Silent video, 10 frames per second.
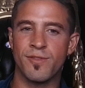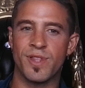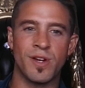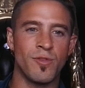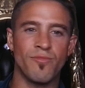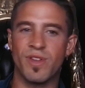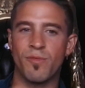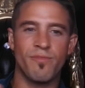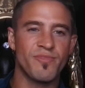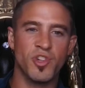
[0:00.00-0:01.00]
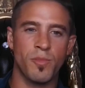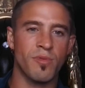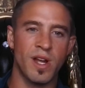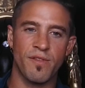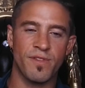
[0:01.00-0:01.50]
they'll shop
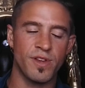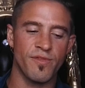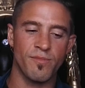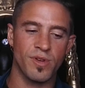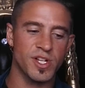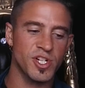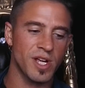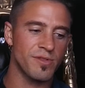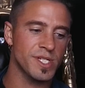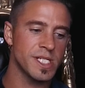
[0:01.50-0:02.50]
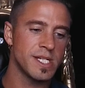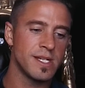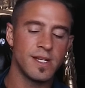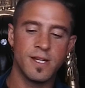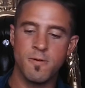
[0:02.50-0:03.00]
around a few different booking channels.
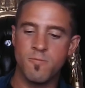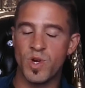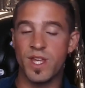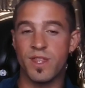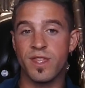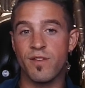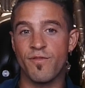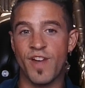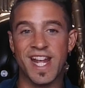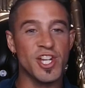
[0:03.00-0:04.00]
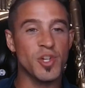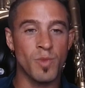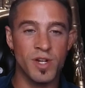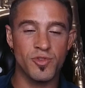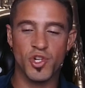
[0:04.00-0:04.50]
With vacation
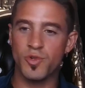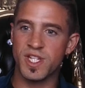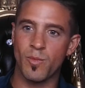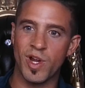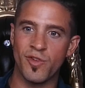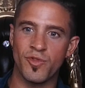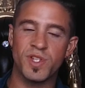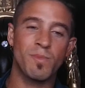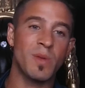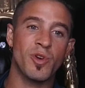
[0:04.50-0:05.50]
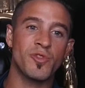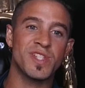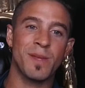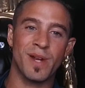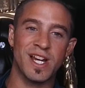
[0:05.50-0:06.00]
rentals, short-term rentals, people don't
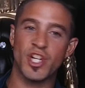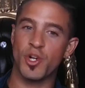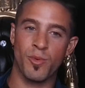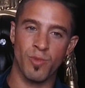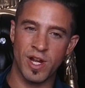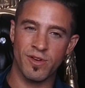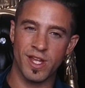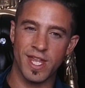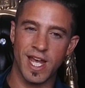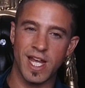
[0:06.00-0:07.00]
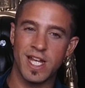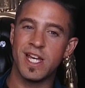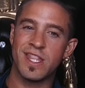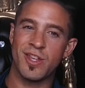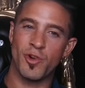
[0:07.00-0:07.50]
typically shop around like that.
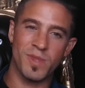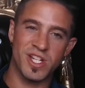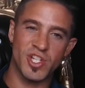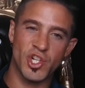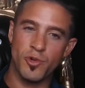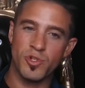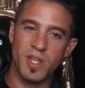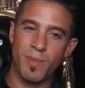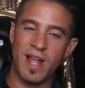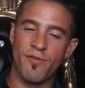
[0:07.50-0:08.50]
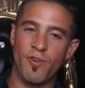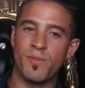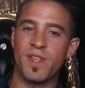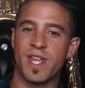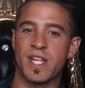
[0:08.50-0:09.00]
They'll normally choose the platform
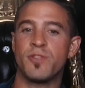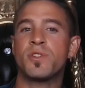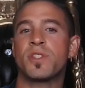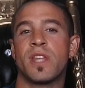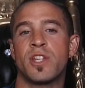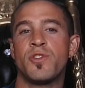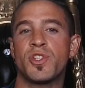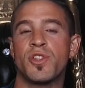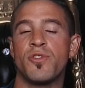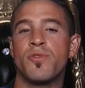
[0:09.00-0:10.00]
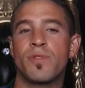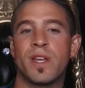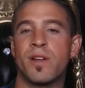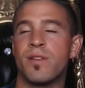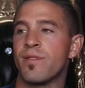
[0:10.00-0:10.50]
that they're used to, or
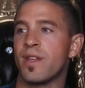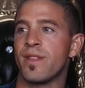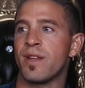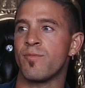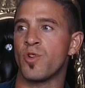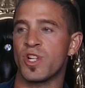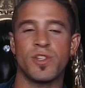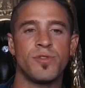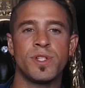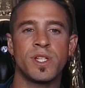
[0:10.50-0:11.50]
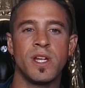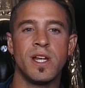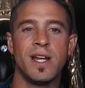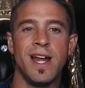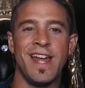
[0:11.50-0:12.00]
that they want to use,
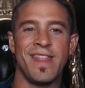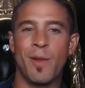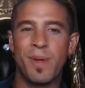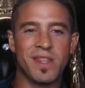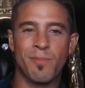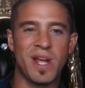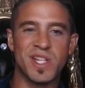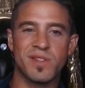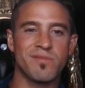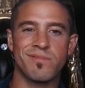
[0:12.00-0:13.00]
and they'll pick the best,